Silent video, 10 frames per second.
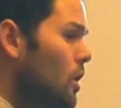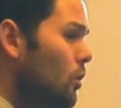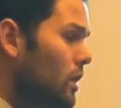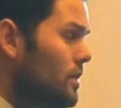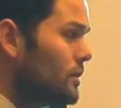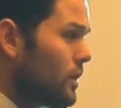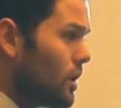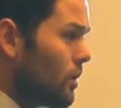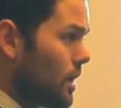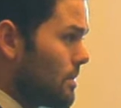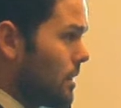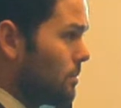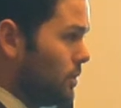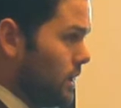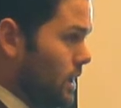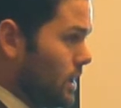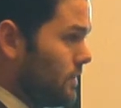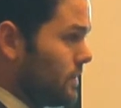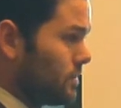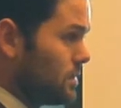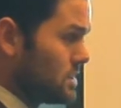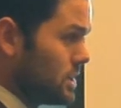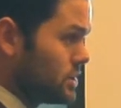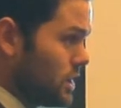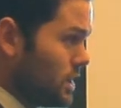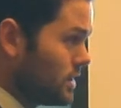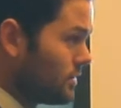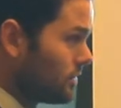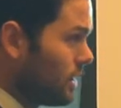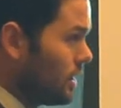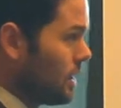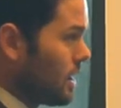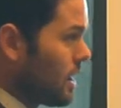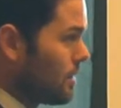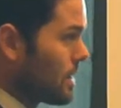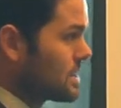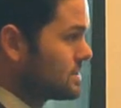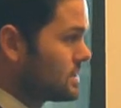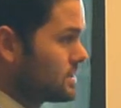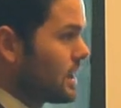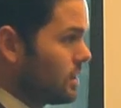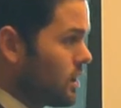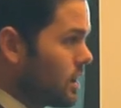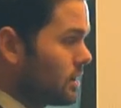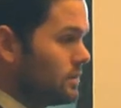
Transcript: One other note about bullying and victimization is, as this dialogue